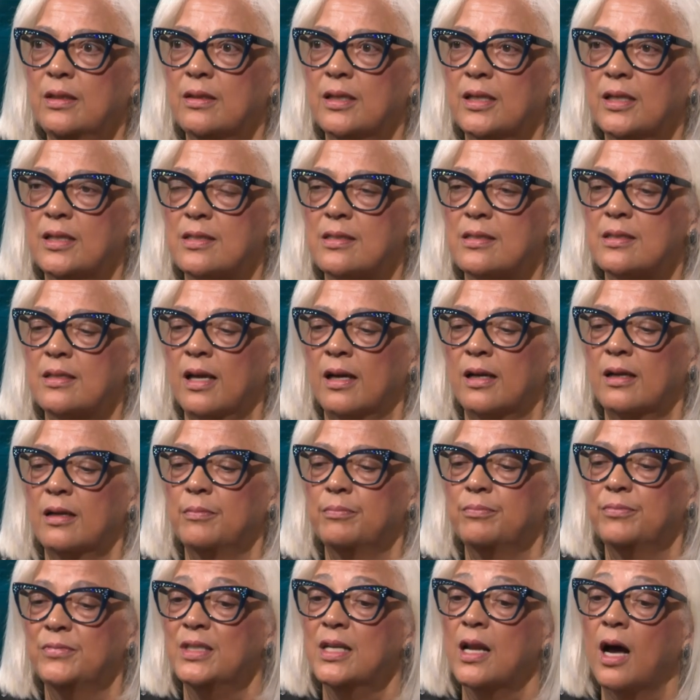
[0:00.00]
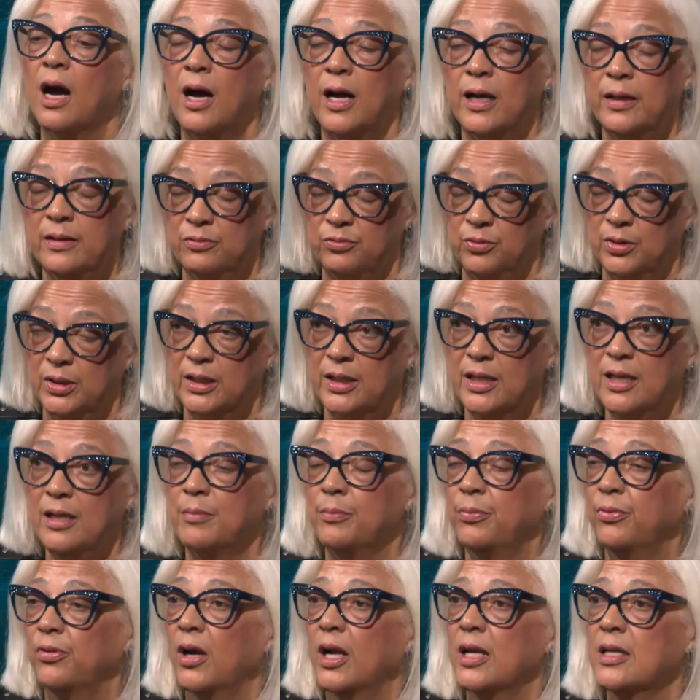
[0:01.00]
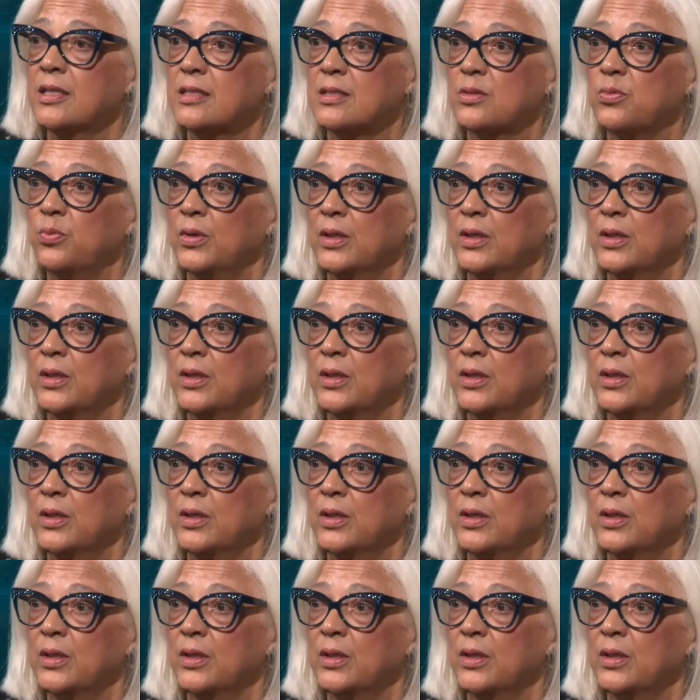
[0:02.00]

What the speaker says: that is not really impressed